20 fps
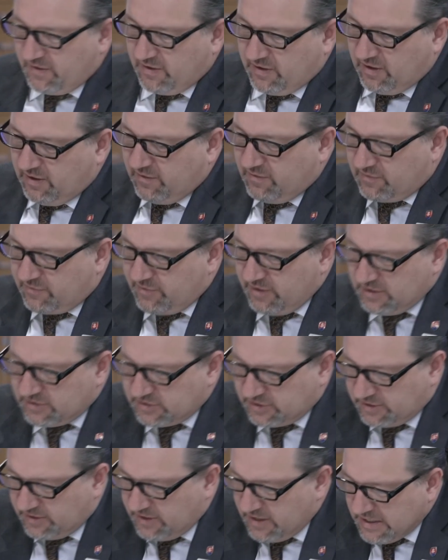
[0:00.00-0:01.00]
in the
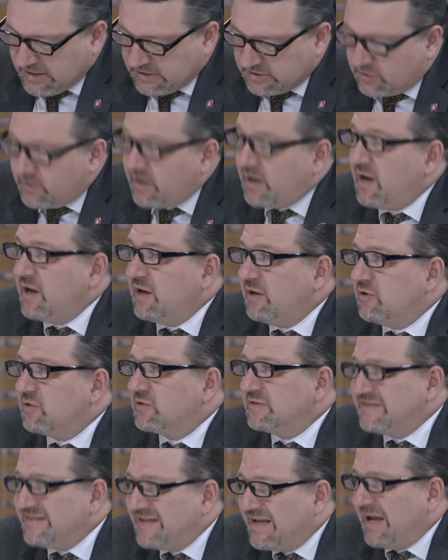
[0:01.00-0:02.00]
region. So I
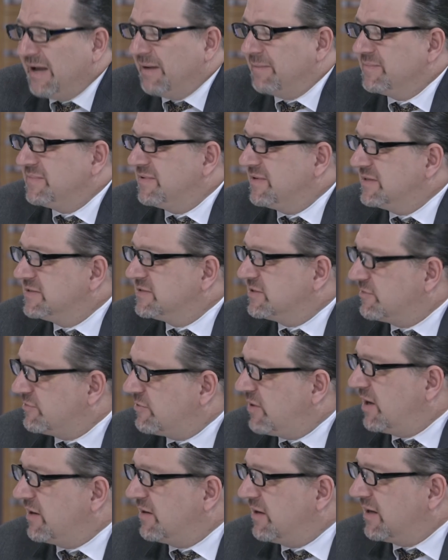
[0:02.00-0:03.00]
condemn these
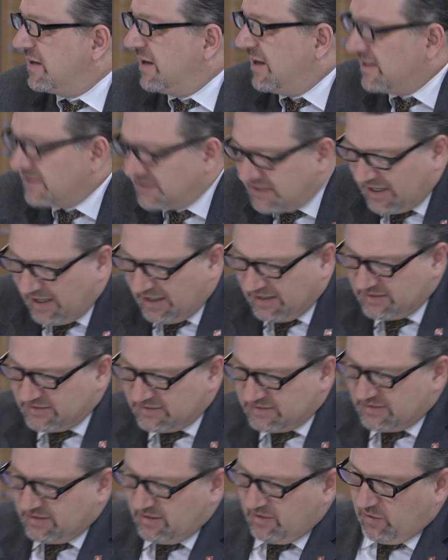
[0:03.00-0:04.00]
Iranian
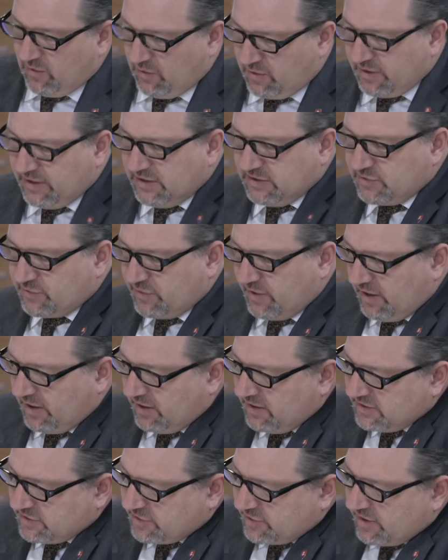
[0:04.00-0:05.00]
attacks on
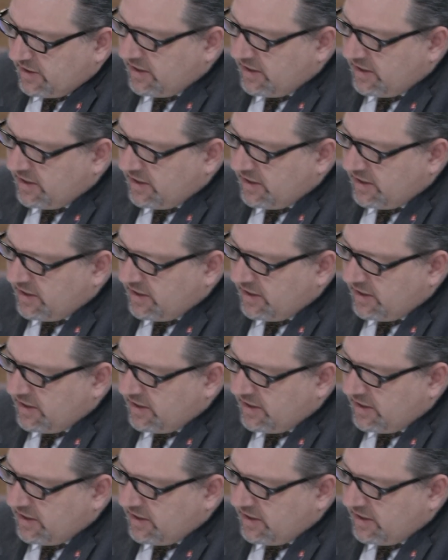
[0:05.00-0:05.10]
Israel. Israel